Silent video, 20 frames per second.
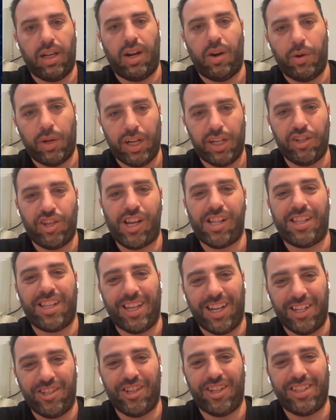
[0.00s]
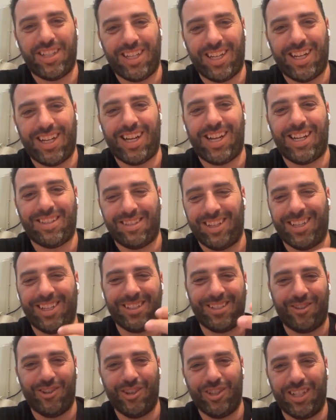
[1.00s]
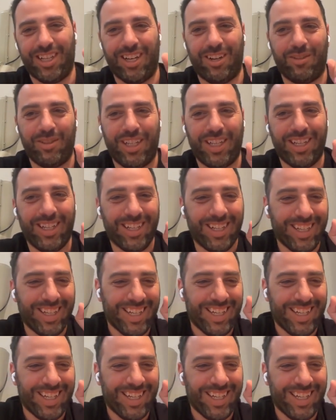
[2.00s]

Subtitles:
our agentic AI is called Claudia.